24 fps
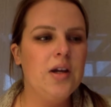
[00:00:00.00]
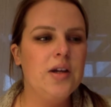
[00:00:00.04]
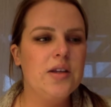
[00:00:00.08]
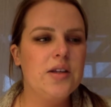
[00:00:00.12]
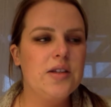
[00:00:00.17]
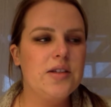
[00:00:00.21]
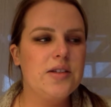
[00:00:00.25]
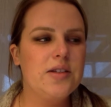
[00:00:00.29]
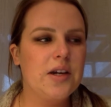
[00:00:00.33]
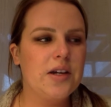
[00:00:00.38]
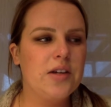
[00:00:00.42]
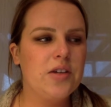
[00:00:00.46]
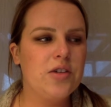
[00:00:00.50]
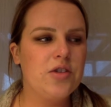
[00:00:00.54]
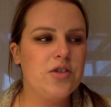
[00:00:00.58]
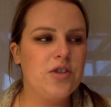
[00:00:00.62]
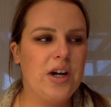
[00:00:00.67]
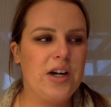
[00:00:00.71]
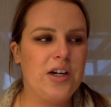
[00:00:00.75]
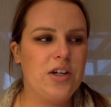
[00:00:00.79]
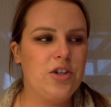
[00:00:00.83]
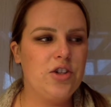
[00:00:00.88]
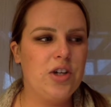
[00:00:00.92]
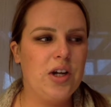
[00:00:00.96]
The second
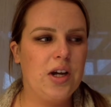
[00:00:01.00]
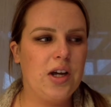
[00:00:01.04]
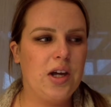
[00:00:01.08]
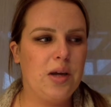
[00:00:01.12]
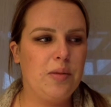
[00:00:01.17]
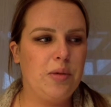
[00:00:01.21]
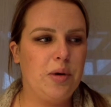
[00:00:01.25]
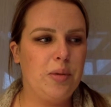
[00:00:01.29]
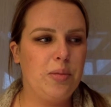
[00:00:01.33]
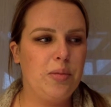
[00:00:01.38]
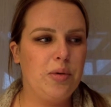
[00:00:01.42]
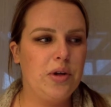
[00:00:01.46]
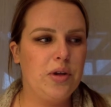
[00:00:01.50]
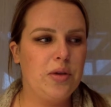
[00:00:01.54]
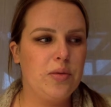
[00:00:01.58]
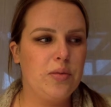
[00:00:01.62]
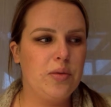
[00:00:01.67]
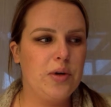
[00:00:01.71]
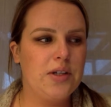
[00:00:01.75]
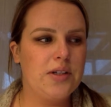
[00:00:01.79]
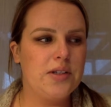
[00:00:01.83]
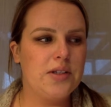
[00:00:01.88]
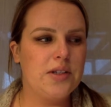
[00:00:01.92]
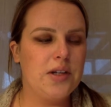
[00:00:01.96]
strategy I came up with
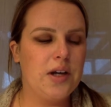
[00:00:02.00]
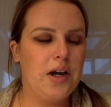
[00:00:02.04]
was